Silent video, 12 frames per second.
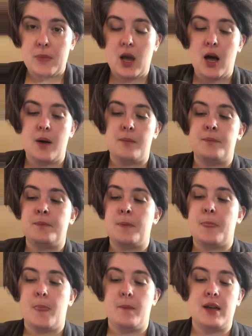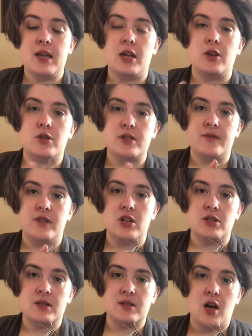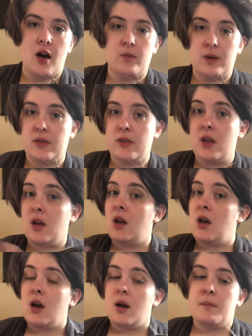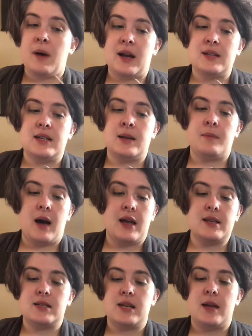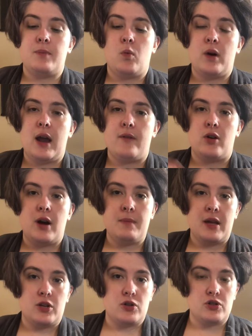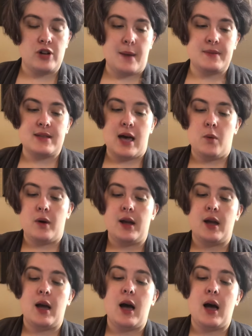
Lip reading: But yeah, you just finish this off with binding, bias tape, whatever, and make your straps that way.